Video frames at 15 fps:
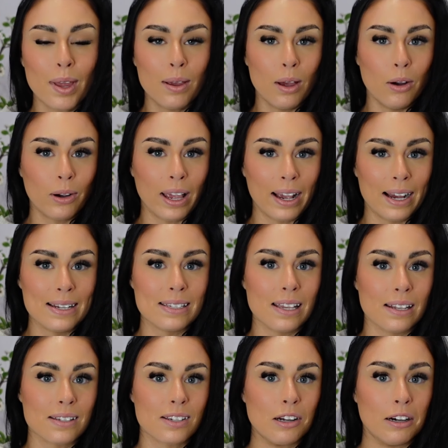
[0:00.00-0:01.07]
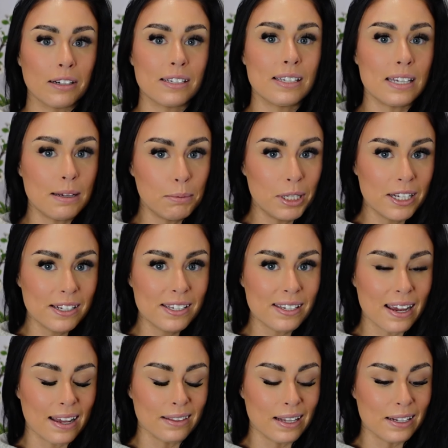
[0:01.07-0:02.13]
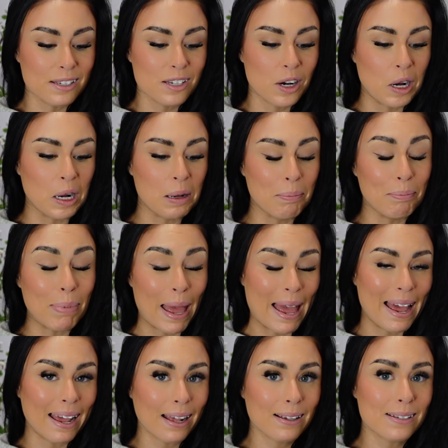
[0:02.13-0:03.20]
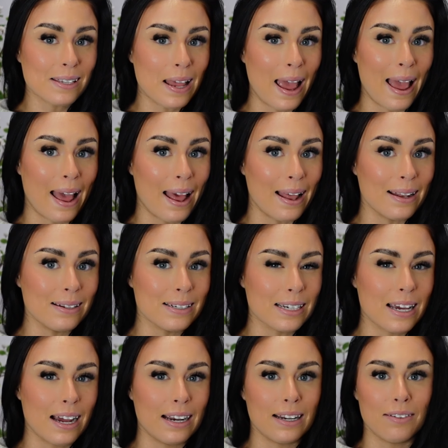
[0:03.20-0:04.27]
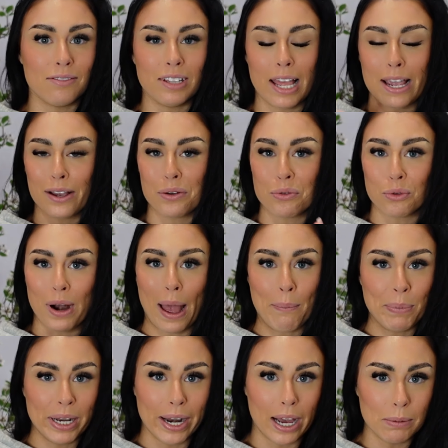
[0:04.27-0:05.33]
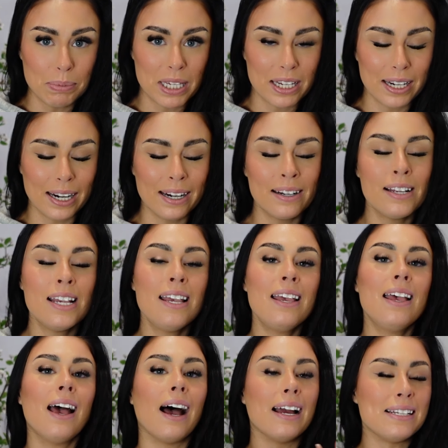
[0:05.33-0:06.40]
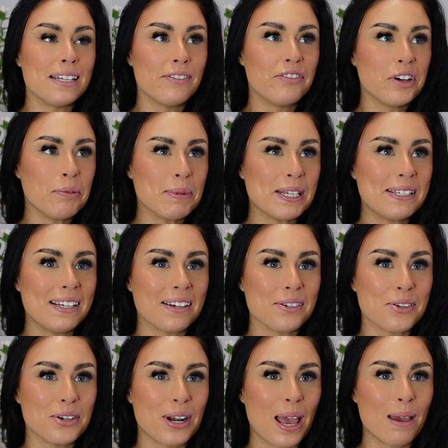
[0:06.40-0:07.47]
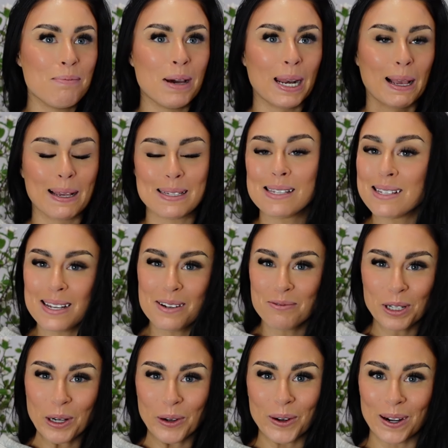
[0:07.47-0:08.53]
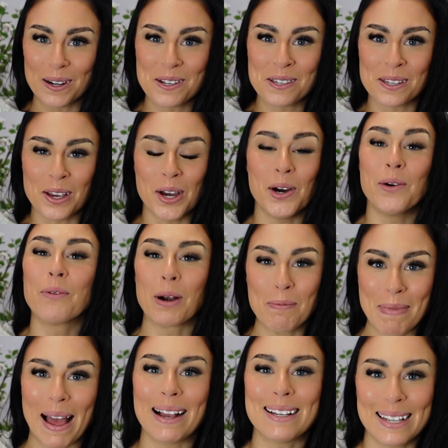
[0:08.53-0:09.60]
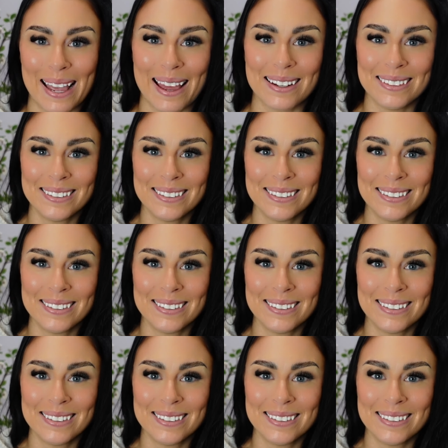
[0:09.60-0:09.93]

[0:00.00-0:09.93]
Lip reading: Okay guys, let's talk seamless and let's talk bags and kind of like wrap it up here. I did film this yesterday, but I guess it didn't record, so we're back again.